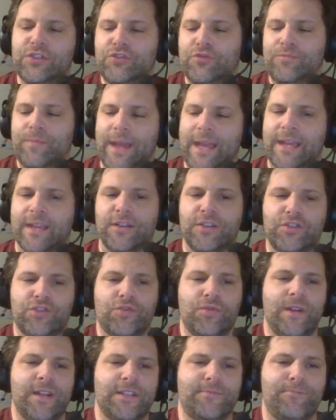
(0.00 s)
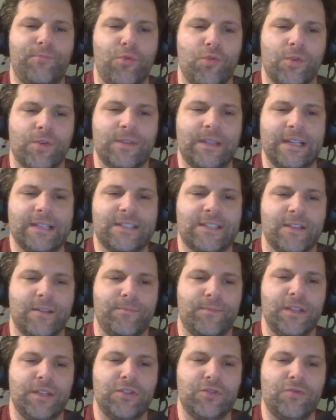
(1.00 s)
to make it a transport, that's
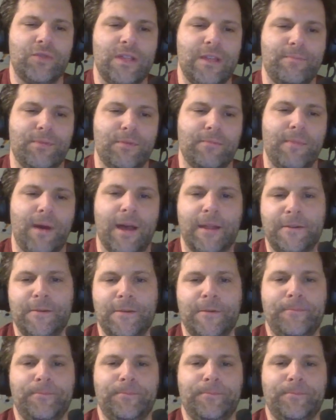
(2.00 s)
something to keep in mind.